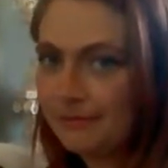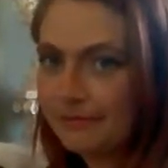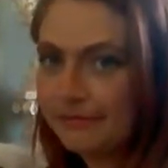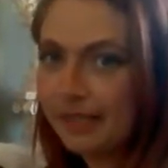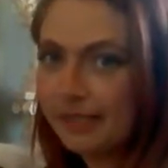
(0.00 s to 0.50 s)

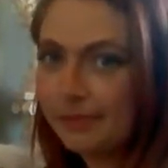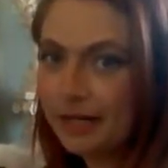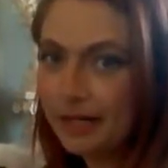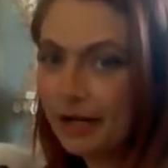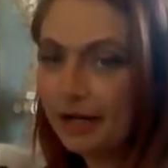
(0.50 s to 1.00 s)
This is my
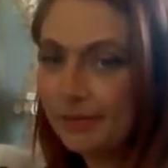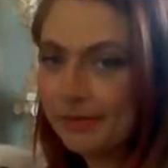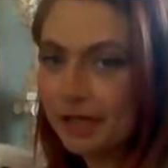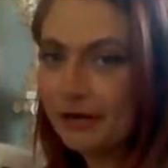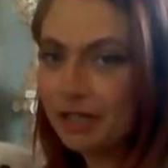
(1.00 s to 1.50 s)
dog. I'm
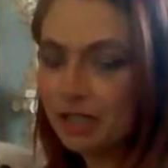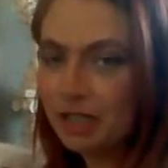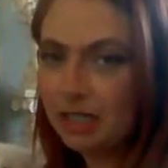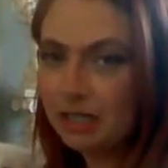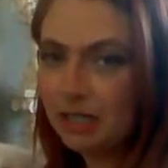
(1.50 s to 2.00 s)
sorry.
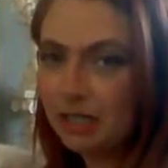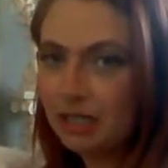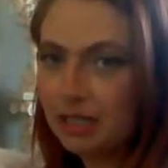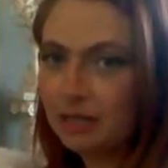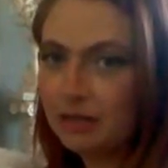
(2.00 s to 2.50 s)
She
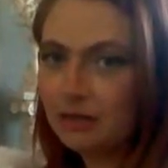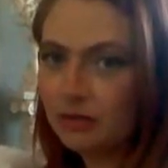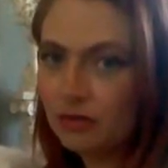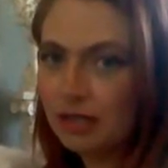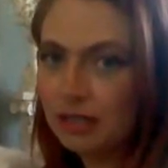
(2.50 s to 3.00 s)
is
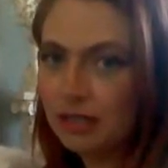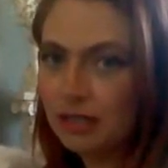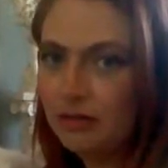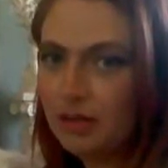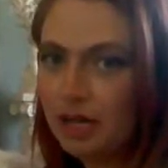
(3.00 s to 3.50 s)
distracting you
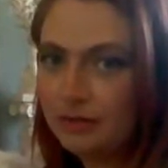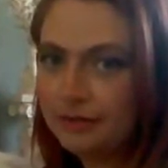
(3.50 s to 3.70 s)
guys.